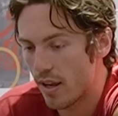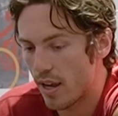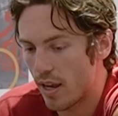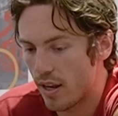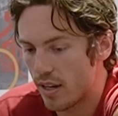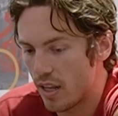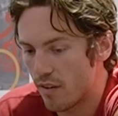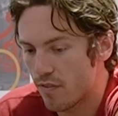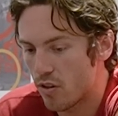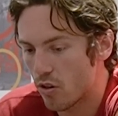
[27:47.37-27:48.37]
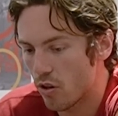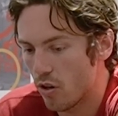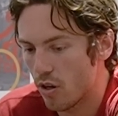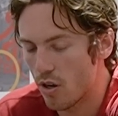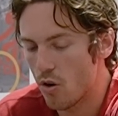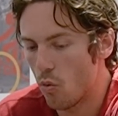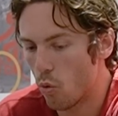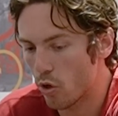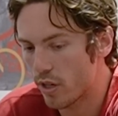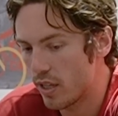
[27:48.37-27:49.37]
And if you're
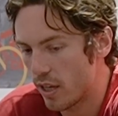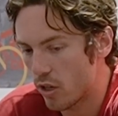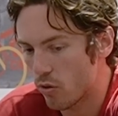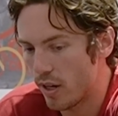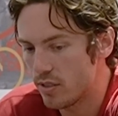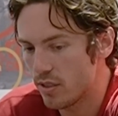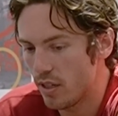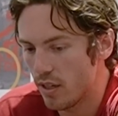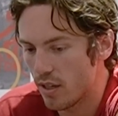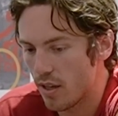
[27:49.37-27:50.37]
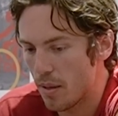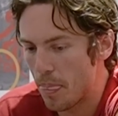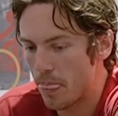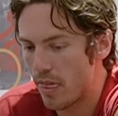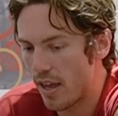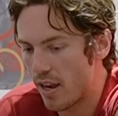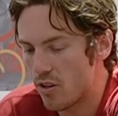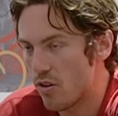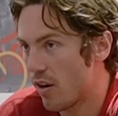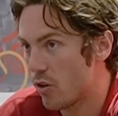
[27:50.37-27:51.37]
working like crazy and
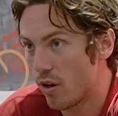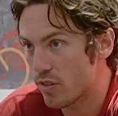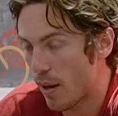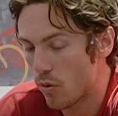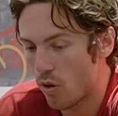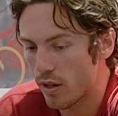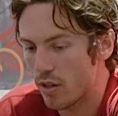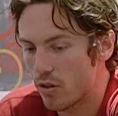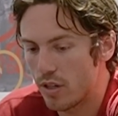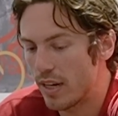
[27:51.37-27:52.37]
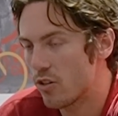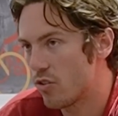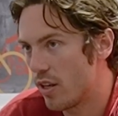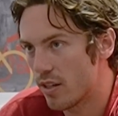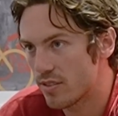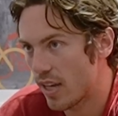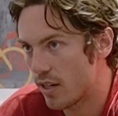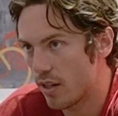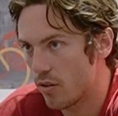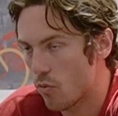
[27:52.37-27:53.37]
you don't have time to walk, get a get a
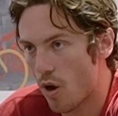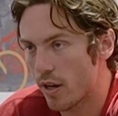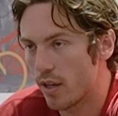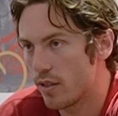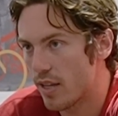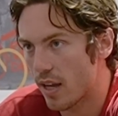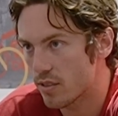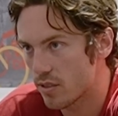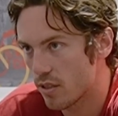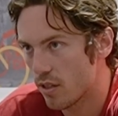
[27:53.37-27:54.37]
standing walking desk